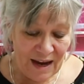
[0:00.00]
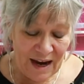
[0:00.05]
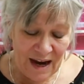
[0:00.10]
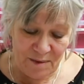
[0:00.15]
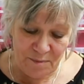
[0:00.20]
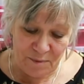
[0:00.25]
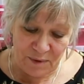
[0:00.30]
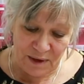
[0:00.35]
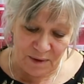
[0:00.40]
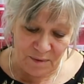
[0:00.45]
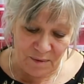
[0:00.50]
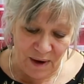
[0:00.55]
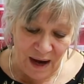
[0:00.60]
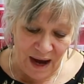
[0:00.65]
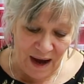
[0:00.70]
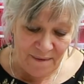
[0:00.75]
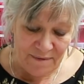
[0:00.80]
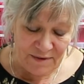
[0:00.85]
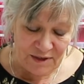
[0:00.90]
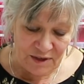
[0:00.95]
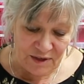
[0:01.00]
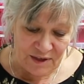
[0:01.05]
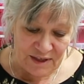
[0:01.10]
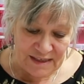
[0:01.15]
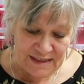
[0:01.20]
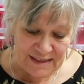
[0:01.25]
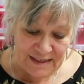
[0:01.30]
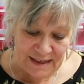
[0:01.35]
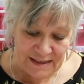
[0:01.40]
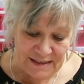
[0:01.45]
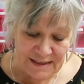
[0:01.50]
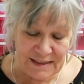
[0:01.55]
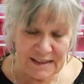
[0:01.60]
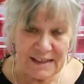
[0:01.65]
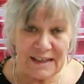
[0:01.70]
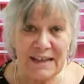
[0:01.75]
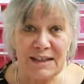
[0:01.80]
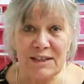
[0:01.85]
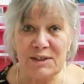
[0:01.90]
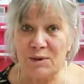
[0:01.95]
And we arrived on the Saturday,